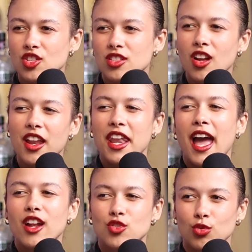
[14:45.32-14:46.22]
it's just not
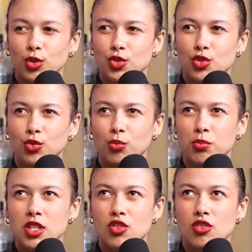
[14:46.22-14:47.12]
natural to
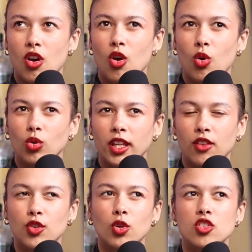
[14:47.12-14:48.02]
be so like
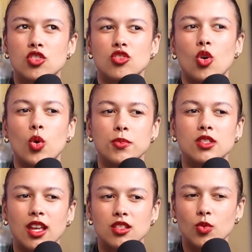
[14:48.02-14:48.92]
if you were just so
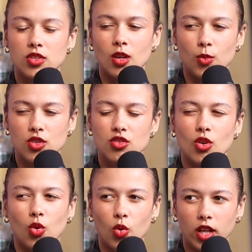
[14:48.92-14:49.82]
obsessed with someone
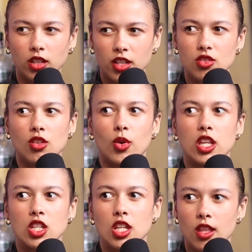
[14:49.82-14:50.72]
so quickly and so
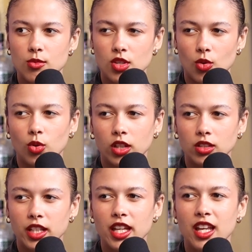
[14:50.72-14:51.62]
into them so
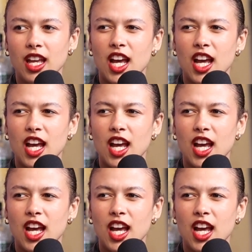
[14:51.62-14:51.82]
quickly,